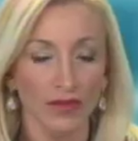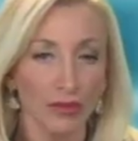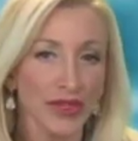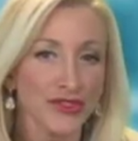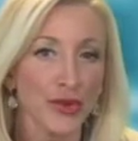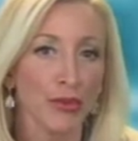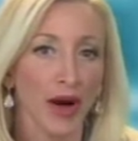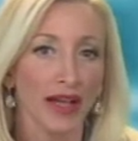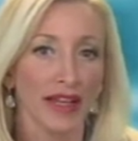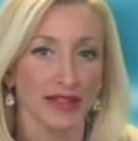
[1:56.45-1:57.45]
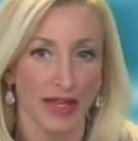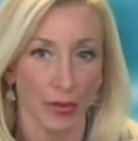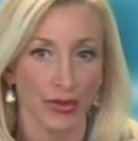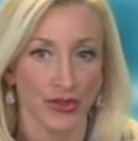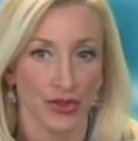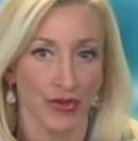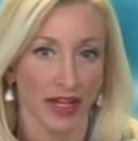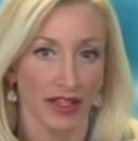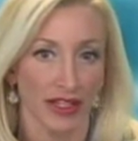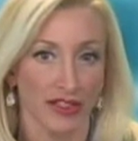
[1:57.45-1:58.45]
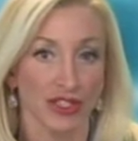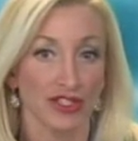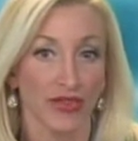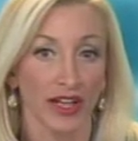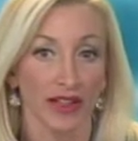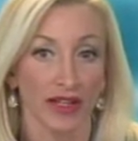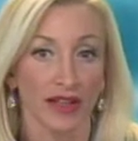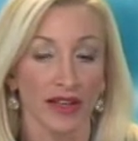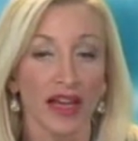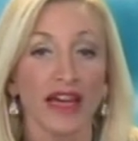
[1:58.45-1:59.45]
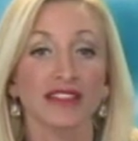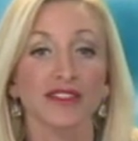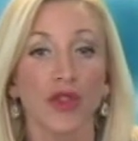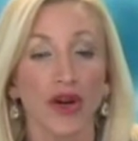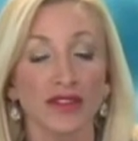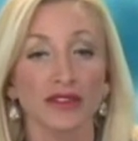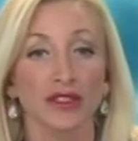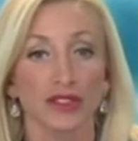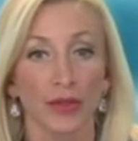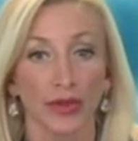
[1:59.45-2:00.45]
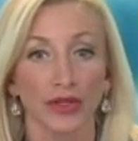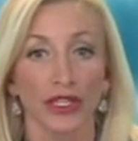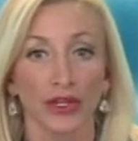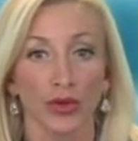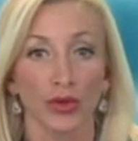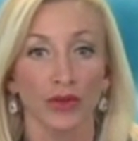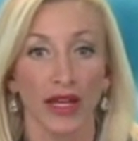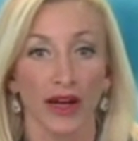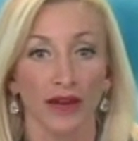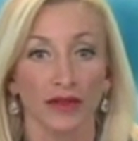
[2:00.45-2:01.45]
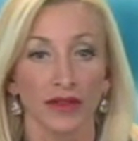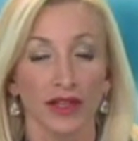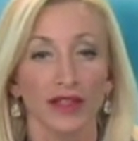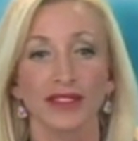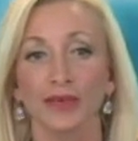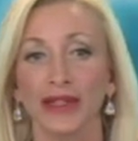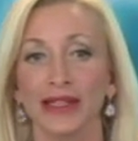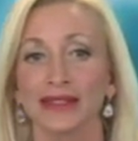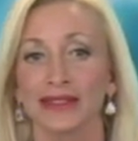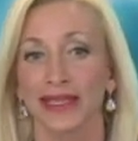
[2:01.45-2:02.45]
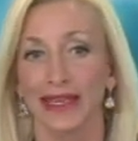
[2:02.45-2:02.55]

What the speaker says: it means your body temperature regulation is failing and has lost its ability to cool down. This means